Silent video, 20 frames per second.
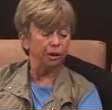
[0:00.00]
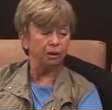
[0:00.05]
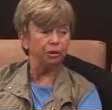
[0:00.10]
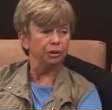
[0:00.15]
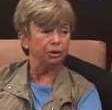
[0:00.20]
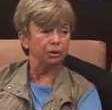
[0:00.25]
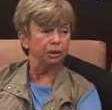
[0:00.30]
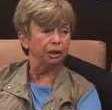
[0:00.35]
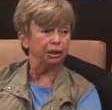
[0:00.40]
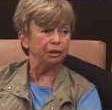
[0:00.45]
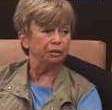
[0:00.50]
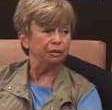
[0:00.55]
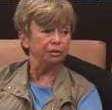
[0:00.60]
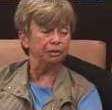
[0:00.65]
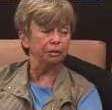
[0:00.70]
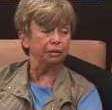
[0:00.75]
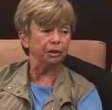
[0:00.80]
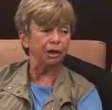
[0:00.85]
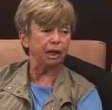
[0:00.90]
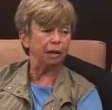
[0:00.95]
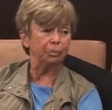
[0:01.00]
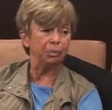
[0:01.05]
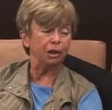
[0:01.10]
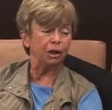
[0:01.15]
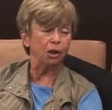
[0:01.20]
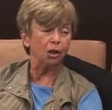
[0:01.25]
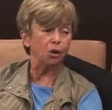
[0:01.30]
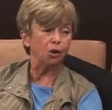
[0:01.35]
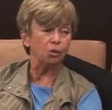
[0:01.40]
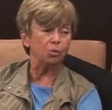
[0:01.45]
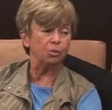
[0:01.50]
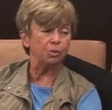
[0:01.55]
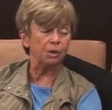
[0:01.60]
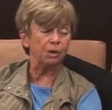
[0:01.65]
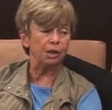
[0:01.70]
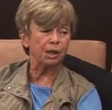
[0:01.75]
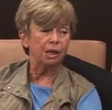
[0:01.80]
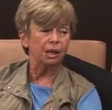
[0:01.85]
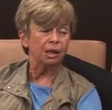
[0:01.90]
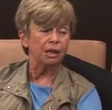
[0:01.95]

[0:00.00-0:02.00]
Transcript: are looking for happy homes.